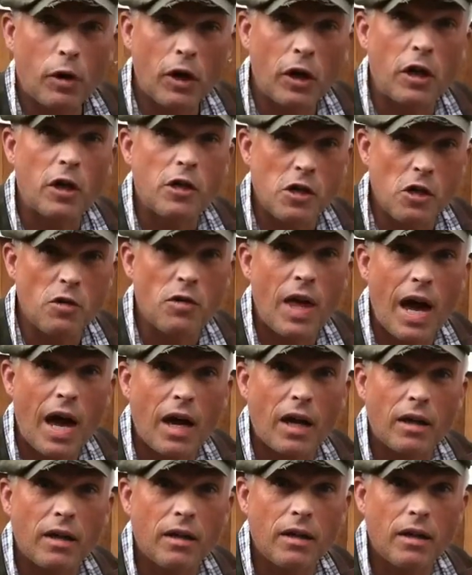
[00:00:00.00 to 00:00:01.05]
we're going to do
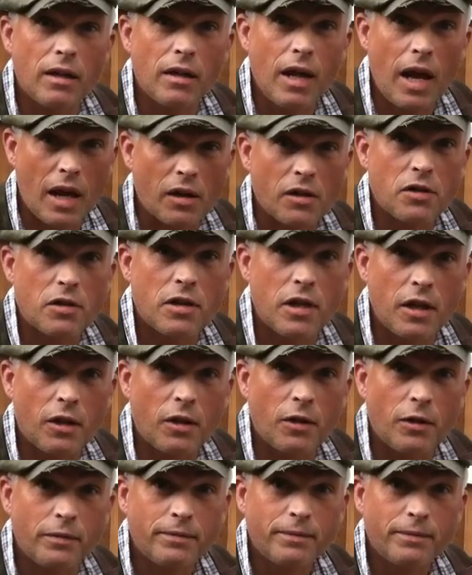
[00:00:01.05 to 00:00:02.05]
that next here.